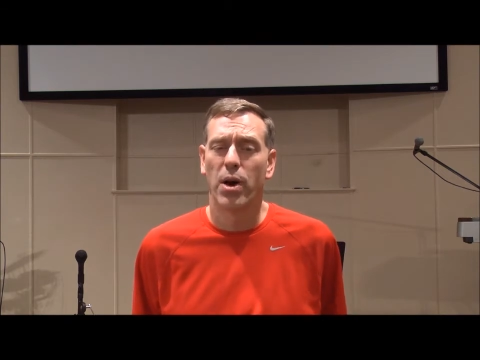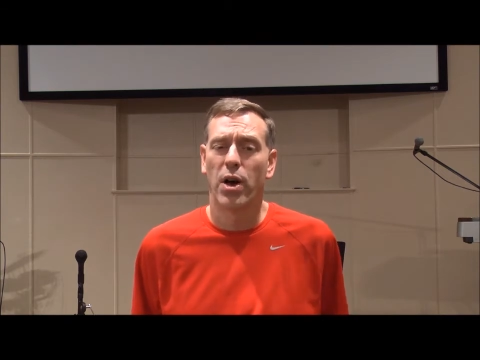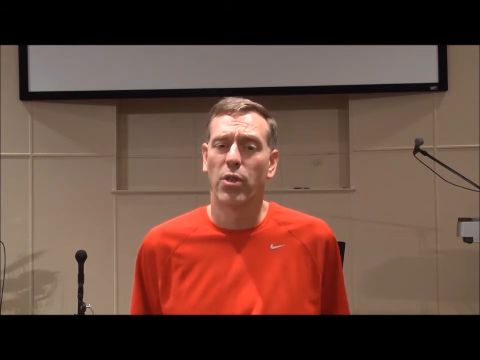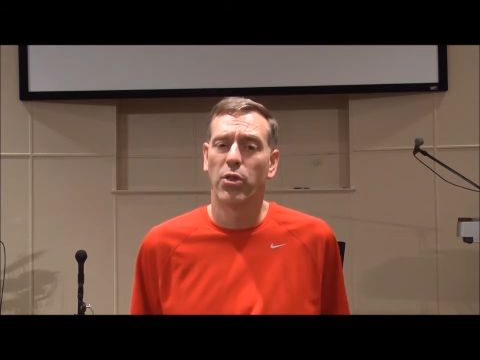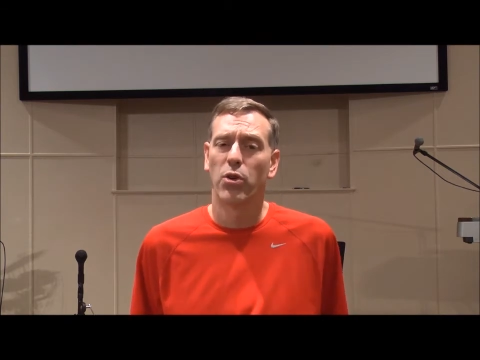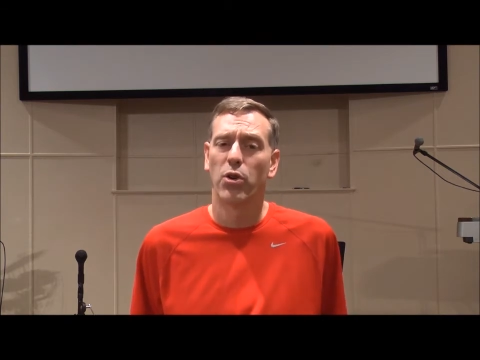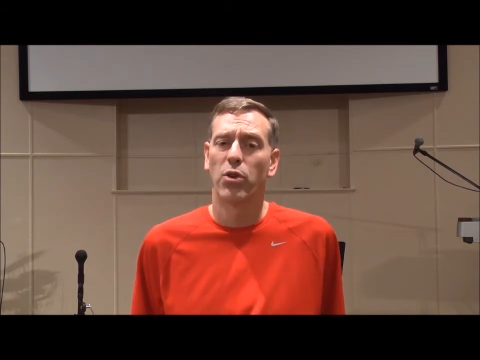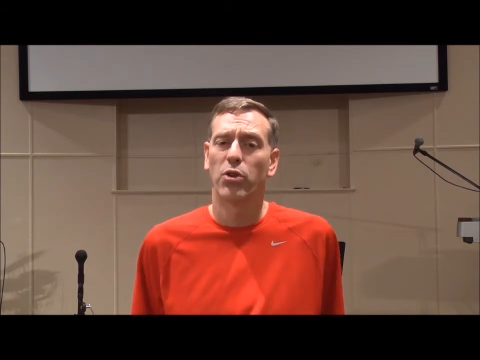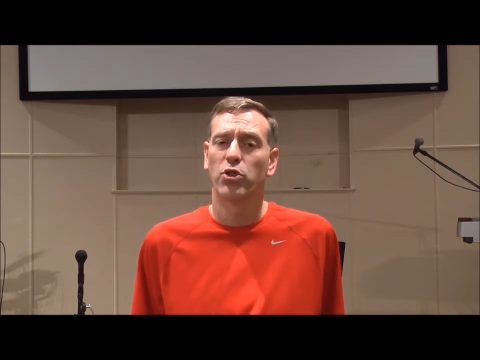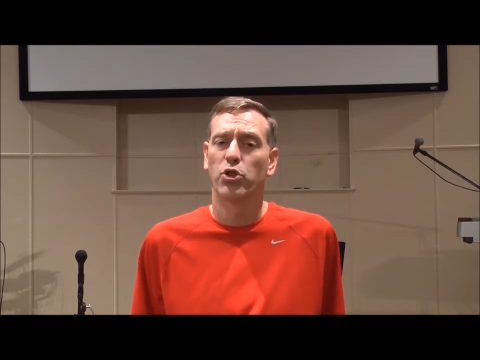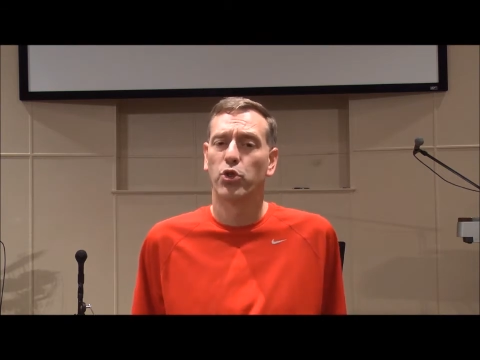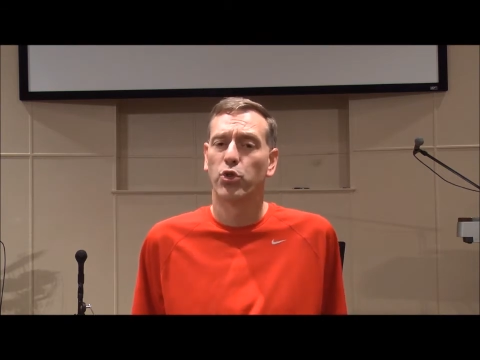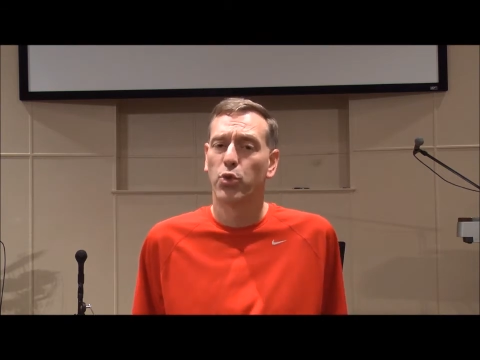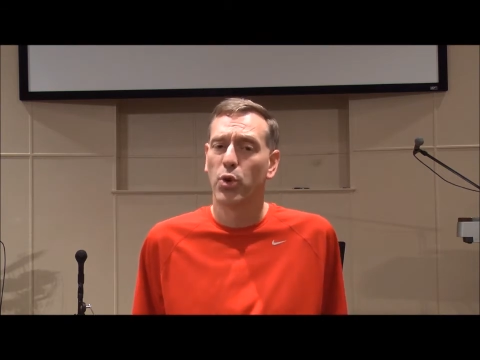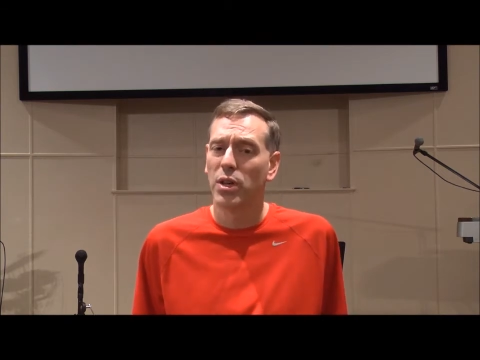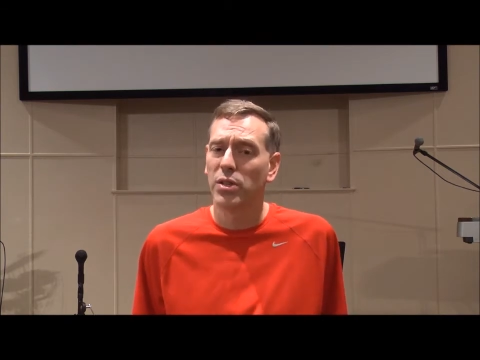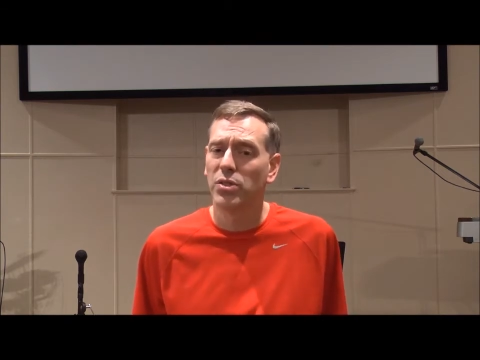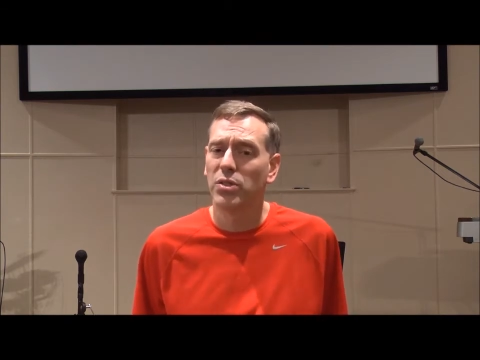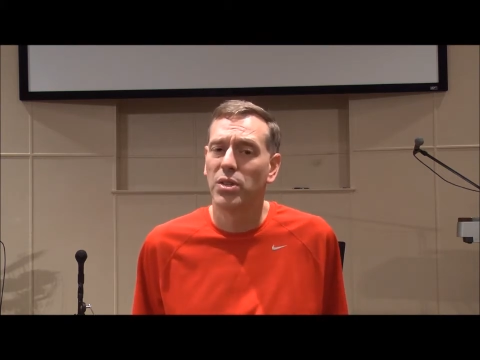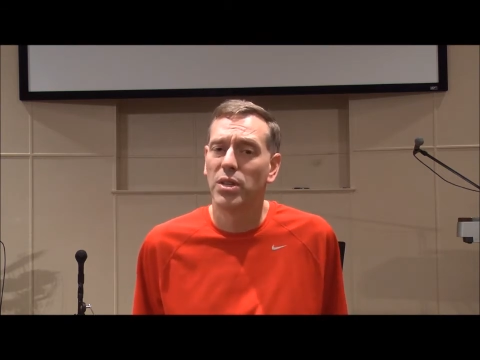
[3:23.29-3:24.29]
other
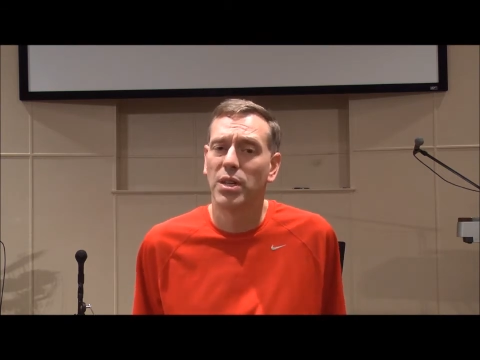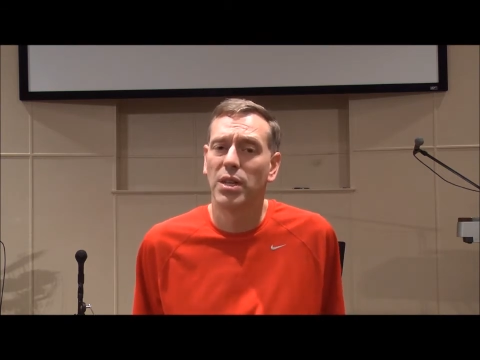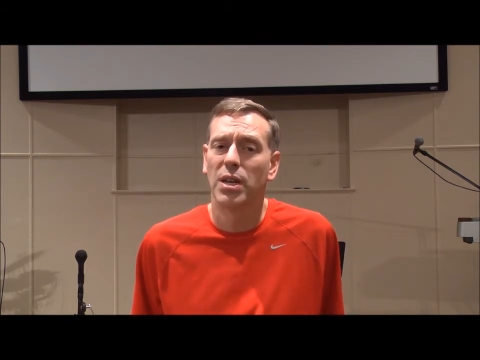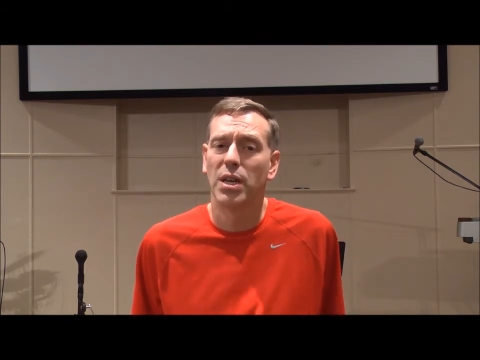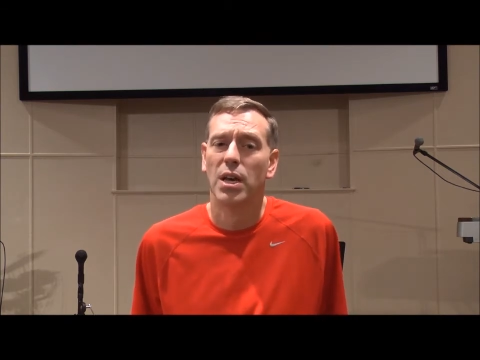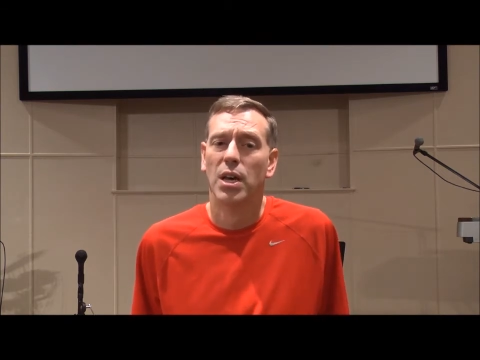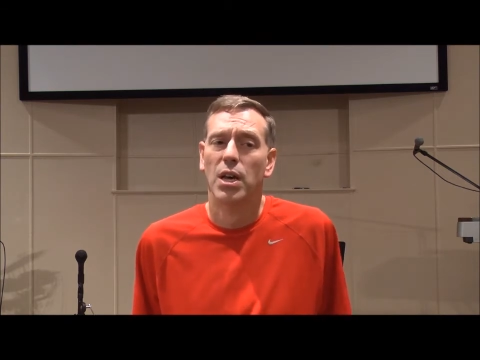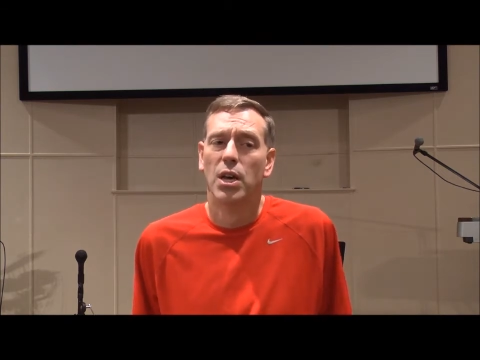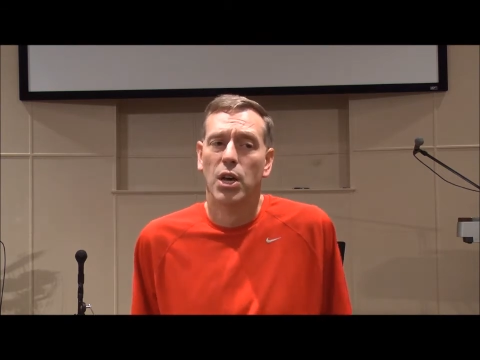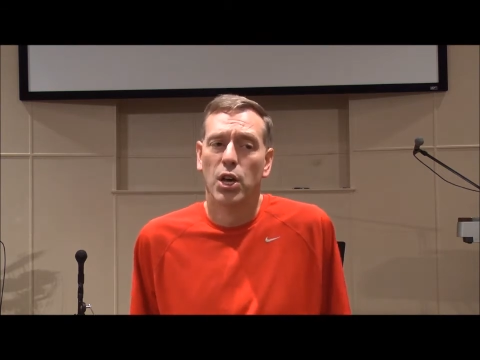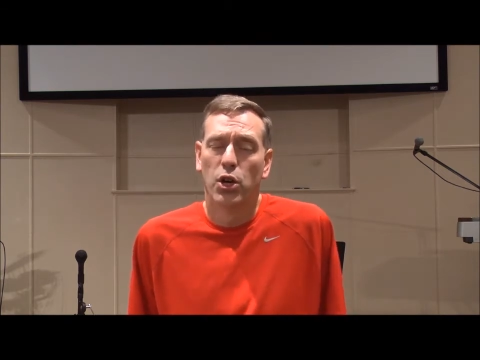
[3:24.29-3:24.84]
trusted